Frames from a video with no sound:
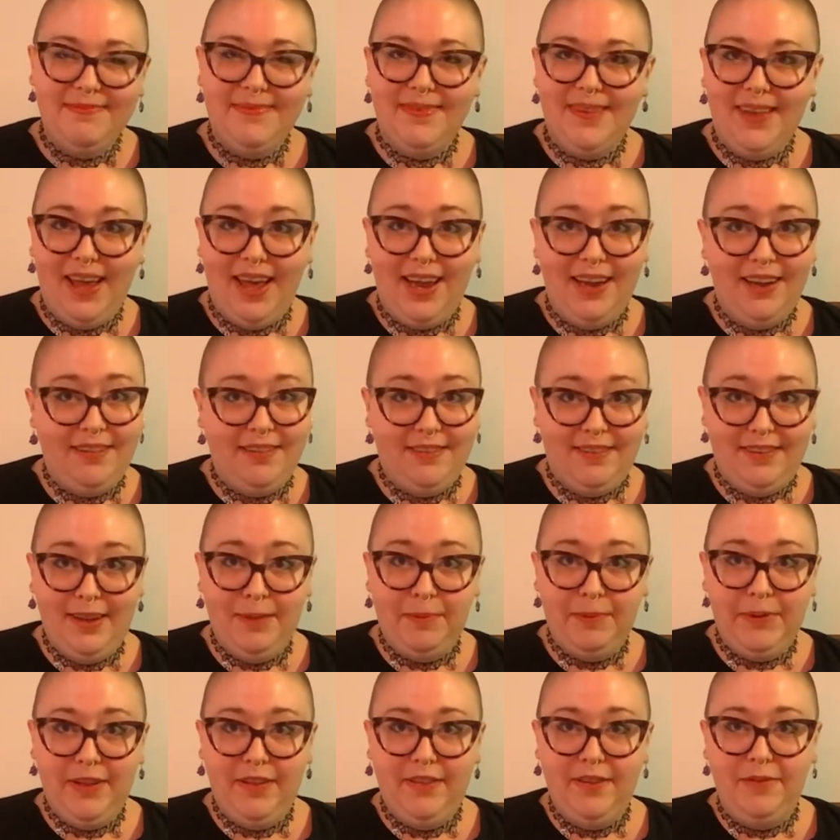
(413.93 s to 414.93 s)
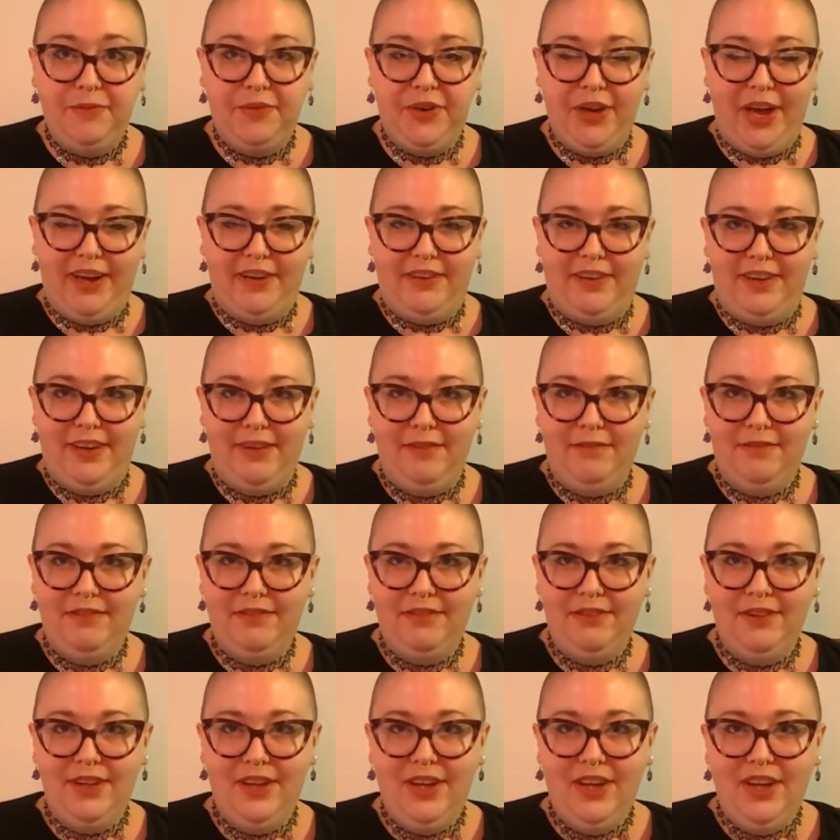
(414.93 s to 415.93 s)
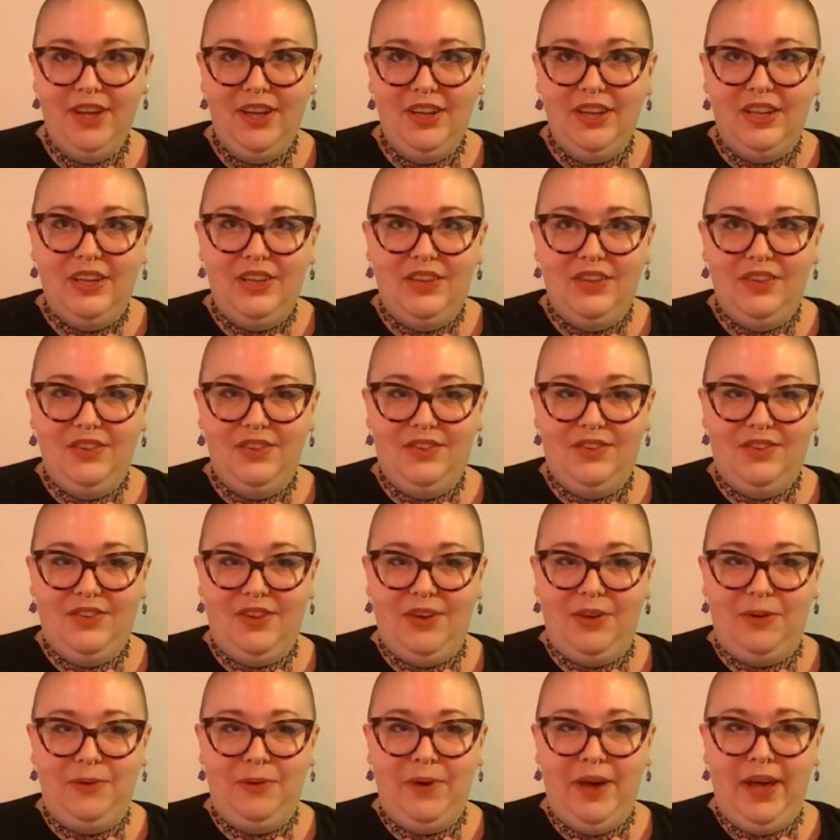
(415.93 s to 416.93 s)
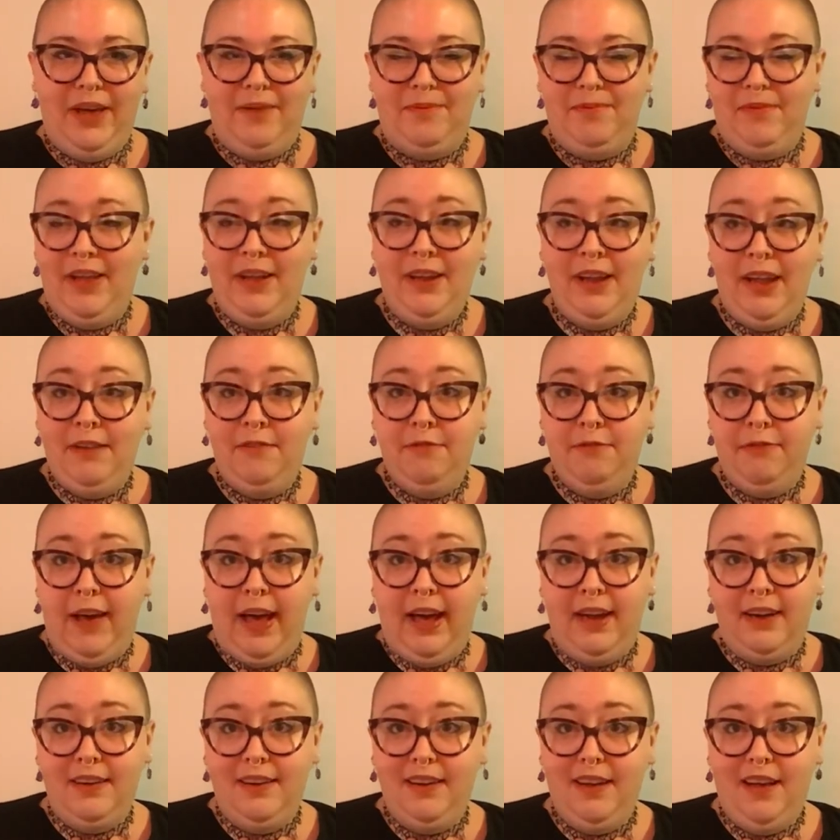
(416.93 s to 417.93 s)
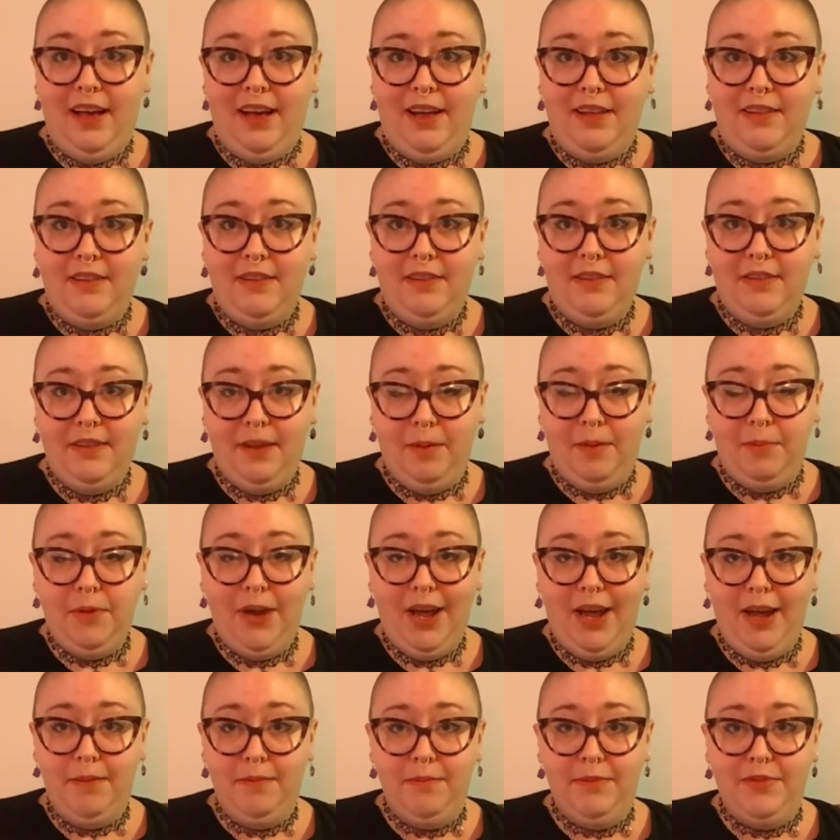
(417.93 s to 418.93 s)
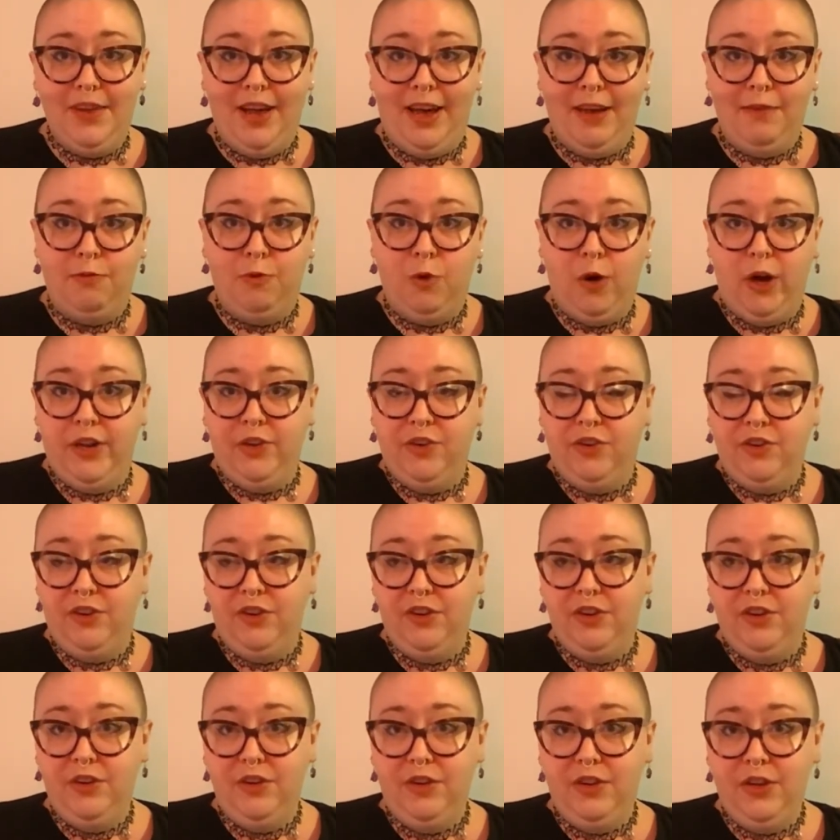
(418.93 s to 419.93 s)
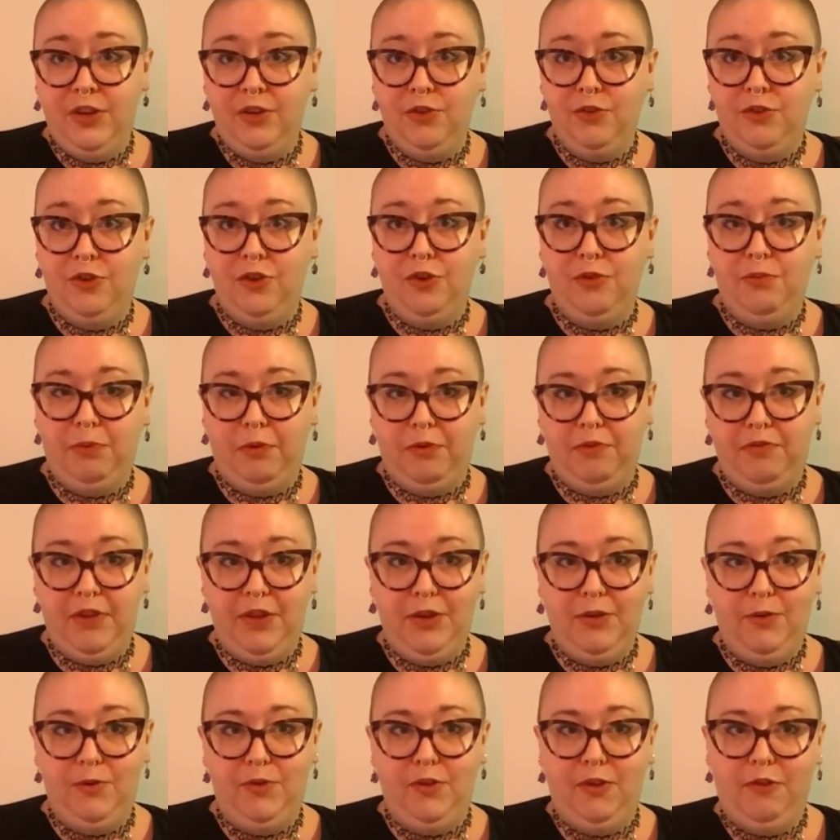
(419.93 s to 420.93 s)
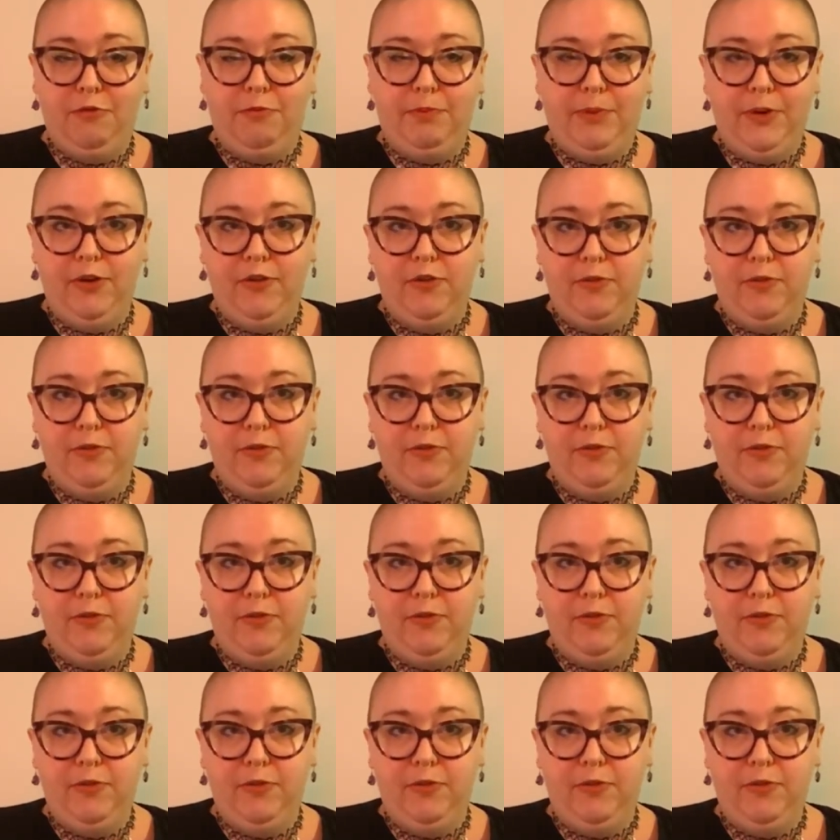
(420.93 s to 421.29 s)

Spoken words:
And it's deeply subjective. So, and in fact, sometimes I've watched YouTube reviews of books